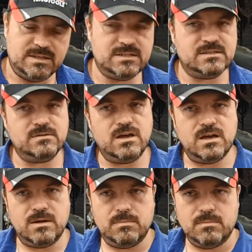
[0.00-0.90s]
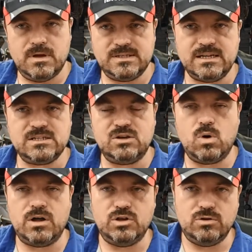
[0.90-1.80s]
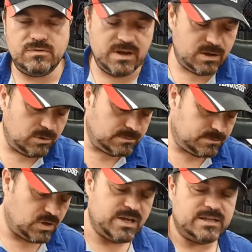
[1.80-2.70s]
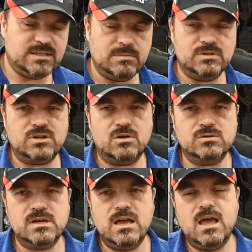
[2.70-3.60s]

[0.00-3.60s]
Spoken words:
This is essentially quite a new vehicle, only 18 months old,